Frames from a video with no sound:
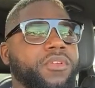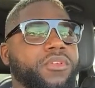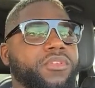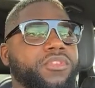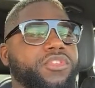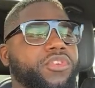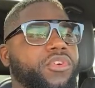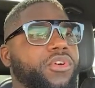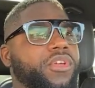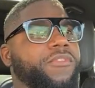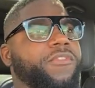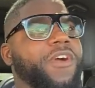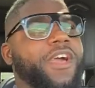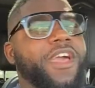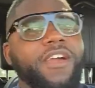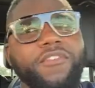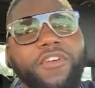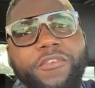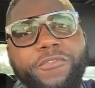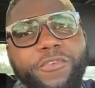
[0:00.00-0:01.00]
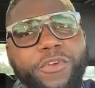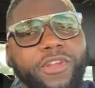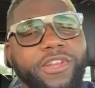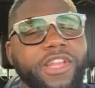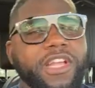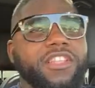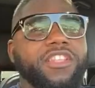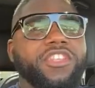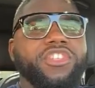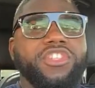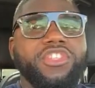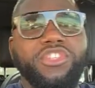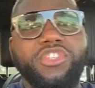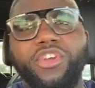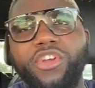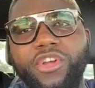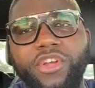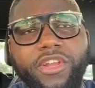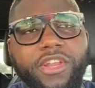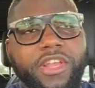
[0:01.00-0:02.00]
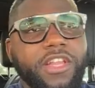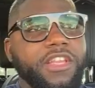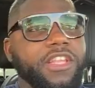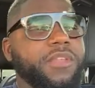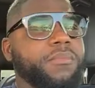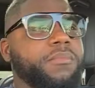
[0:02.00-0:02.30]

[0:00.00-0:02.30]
So if I have a friend that is stern and he